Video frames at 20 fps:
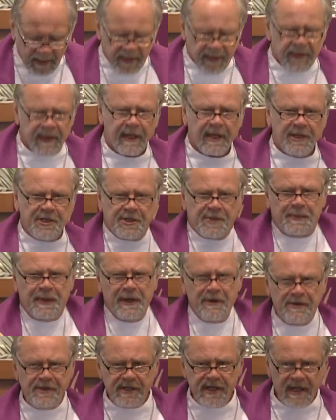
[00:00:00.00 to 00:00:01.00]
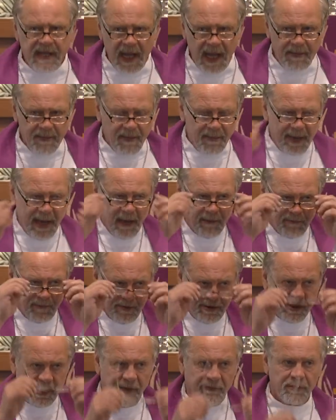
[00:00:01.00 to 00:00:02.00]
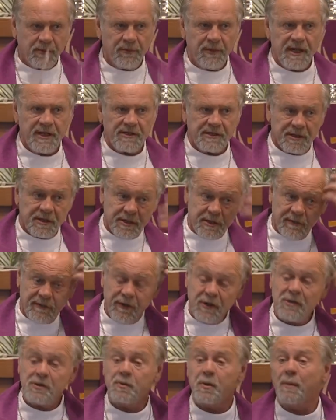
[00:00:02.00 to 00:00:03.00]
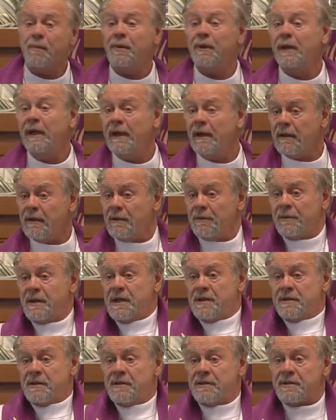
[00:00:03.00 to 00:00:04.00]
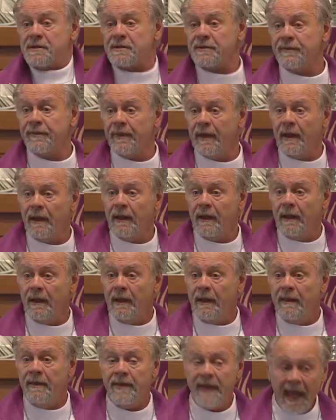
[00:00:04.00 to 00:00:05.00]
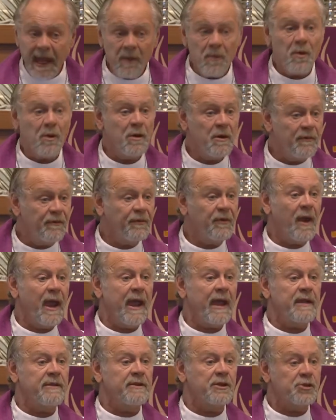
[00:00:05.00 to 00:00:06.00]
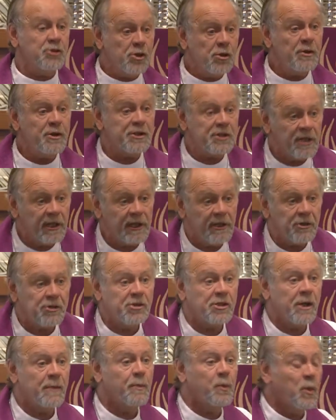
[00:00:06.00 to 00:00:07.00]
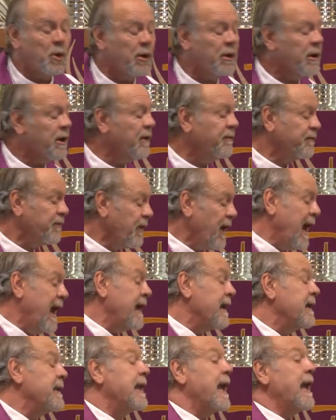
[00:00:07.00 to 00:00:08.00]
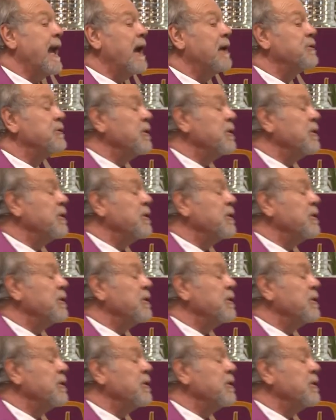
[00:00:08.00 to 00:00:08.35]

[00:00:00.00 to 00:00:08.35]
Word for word: The conspiracy came about for several reasons. The first were political reasons. They were afraid, the Jewish leadership were afraid, and they had